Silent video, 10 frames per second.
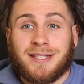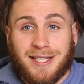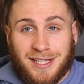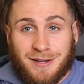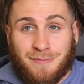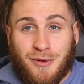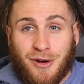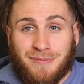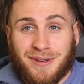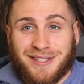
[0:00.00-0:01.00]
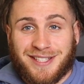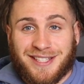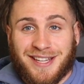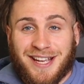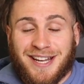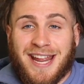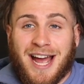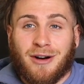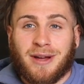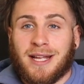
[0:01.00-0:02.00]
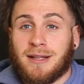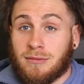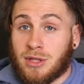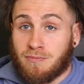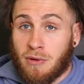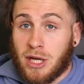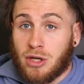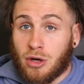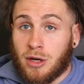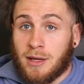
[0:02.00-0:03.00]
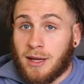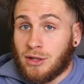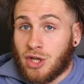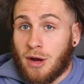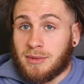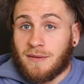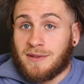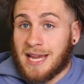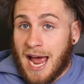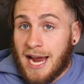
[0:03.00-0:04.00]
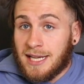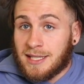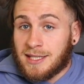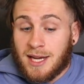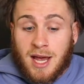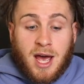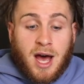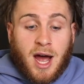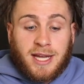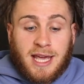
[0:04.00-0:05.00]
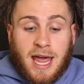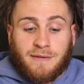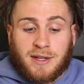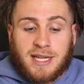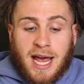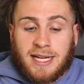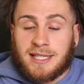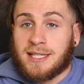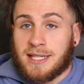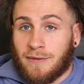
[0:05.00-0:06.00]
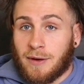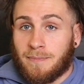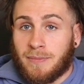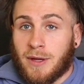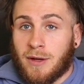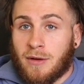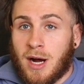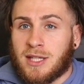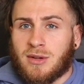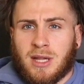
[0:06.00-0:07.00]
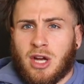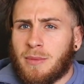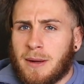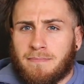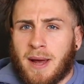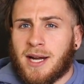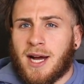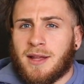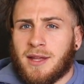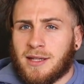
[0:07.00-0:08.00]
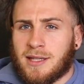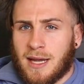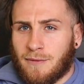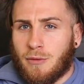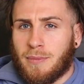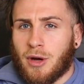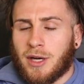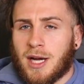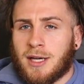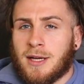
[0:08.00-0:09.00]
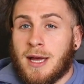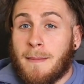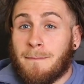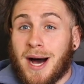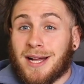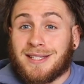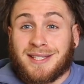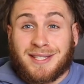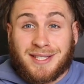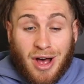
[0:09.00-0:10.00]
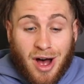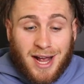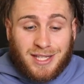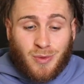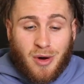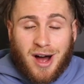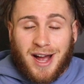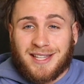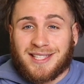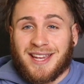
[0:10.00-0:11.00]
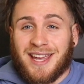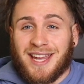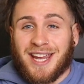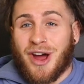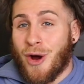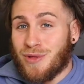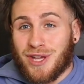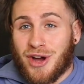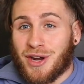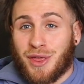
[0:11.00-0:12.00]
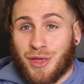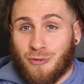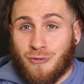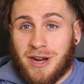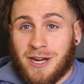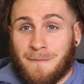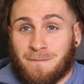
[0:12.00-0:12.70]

Disappointments. Now, it was pretty good. In terms of taste, I gave it a 7. Right, so a little bit better than the Devil Burger. But size-wise, it only got a 3.